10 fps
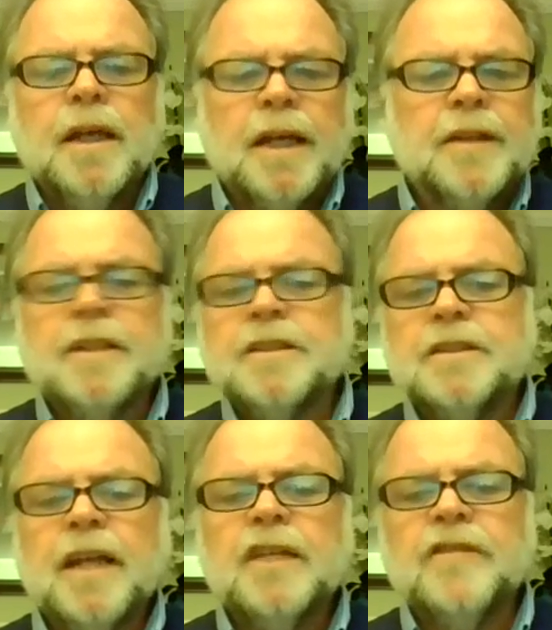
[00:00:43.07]
In this
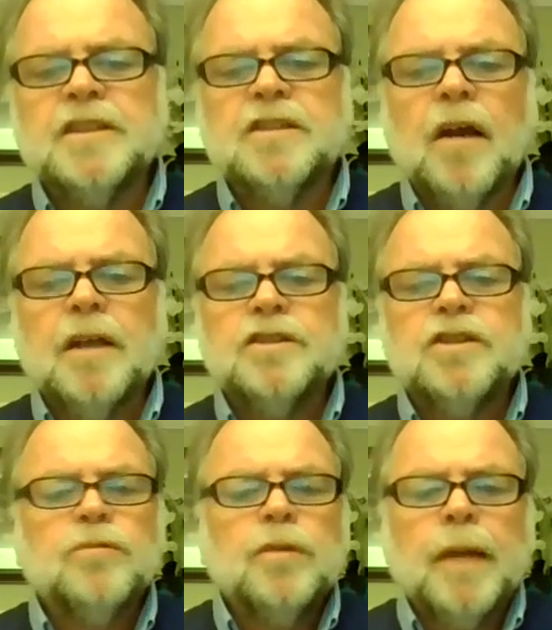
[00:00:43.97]
state of
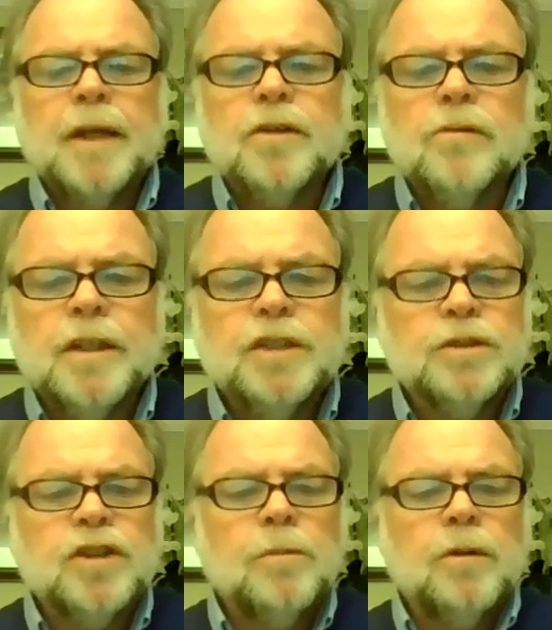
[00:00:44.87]
exhaustion, when my courage
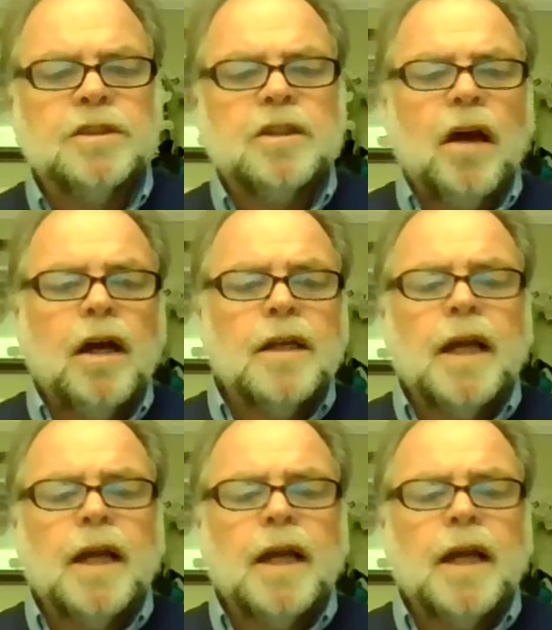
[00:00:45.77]
was almost gone,